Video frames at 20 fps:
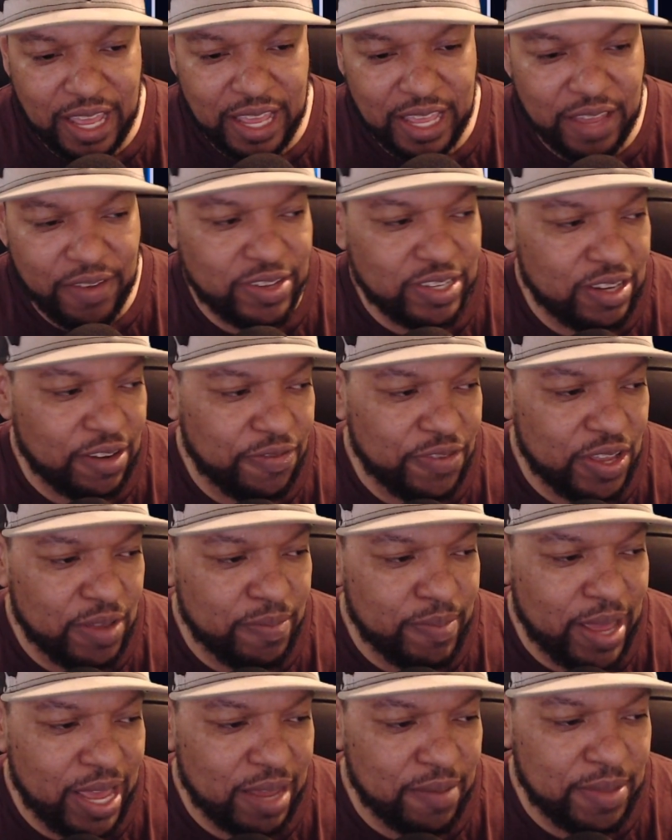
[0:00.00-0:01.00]
and give us your
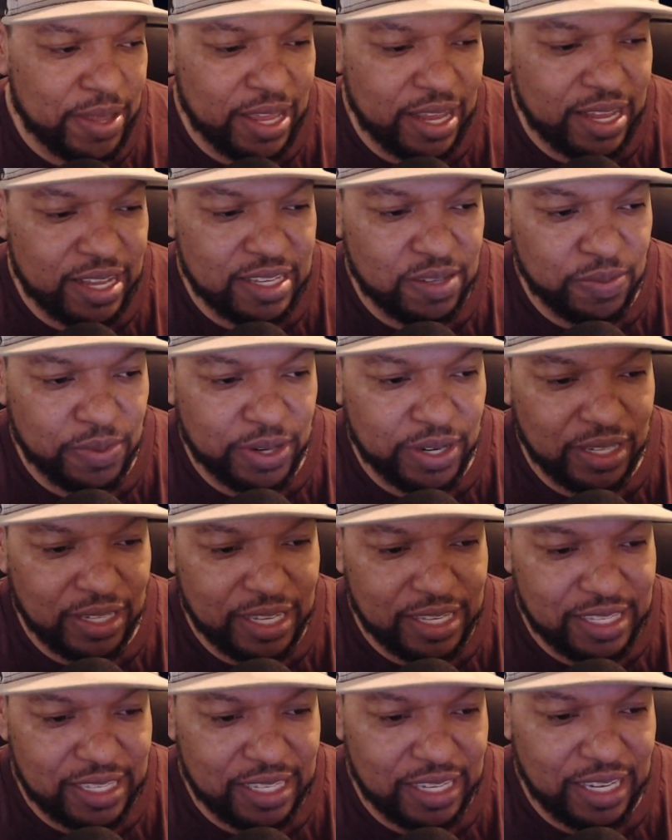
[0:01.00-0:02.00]
feedback because we're
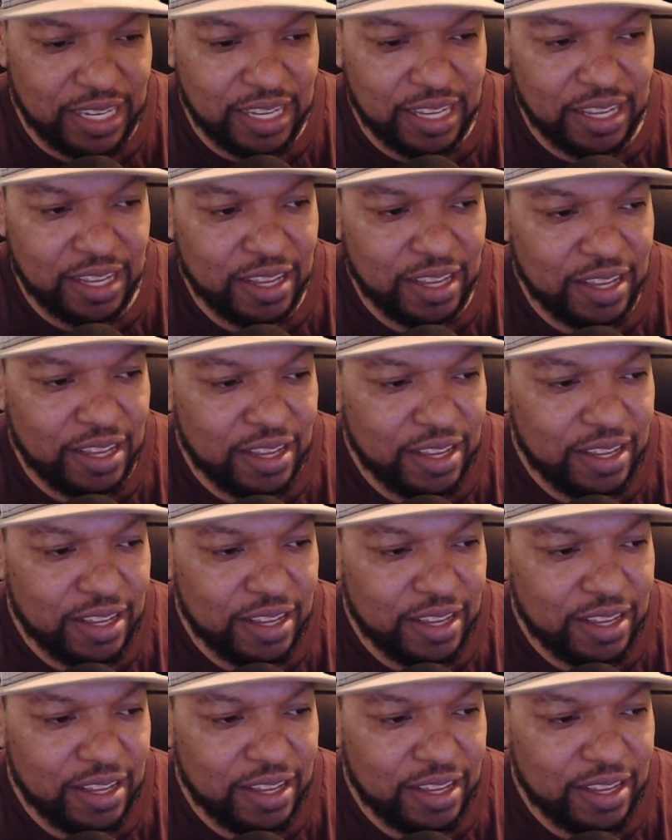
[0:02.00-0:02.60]
listening.